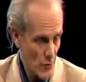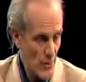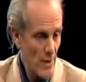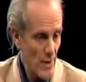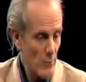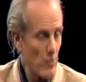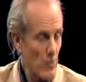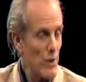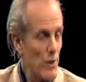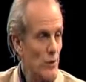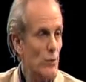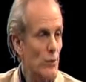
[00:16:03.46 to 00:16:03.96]

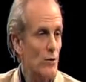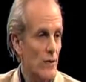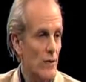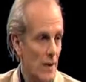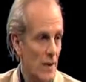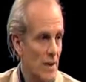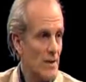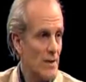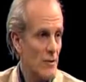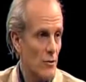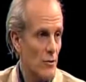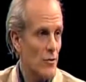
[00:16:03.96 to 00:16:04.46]
can we do,
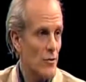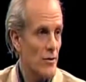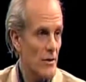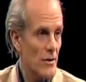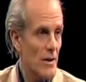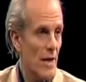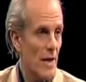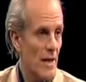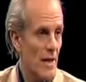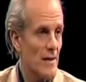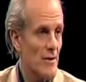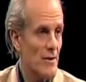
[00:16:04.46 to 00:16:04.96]
let's
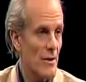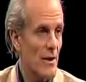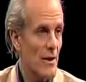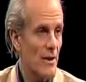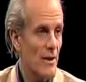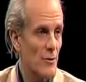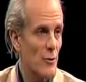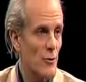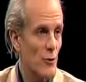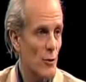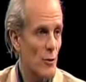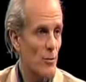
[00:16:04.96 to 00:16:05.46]
just get
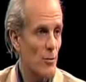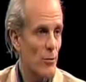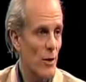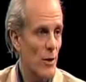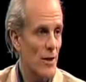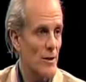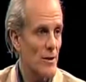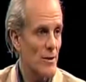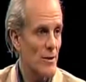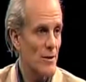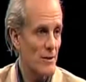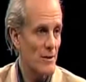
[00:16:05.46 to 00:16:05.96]
into the
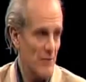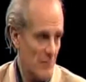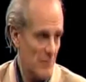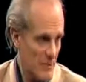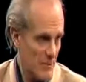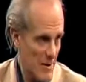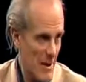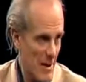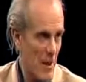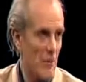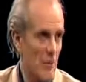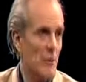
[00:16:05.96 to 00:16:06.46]
present.
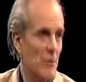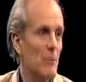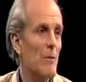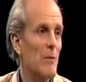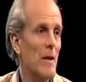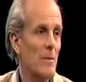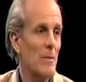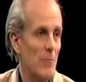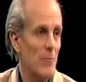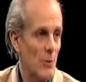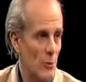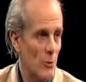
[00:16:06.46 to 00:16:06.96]

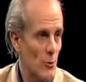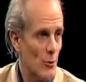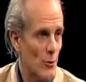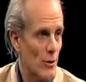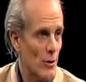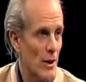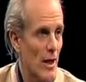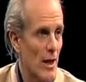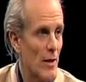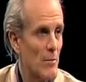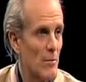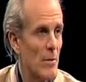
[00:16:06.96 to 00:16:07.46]
Maybe you
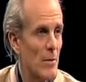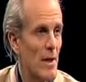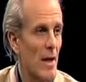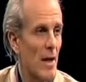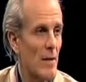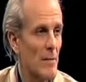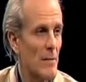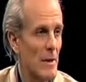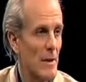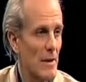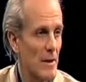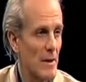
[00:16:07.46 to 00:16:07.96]
can help
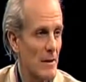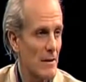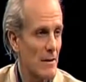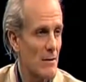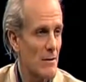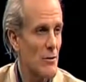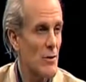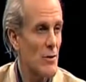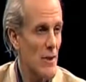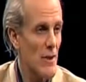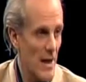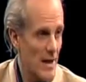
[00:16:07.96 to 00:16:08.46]
me,
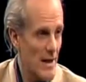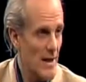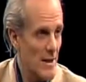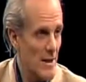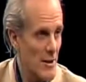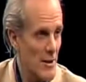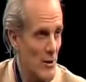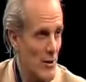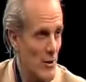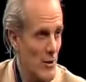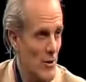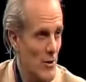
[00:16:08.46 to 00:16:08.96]
to get
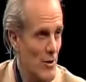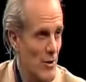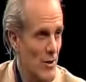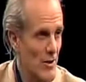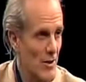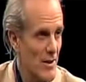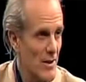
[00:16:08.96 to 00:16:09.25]
here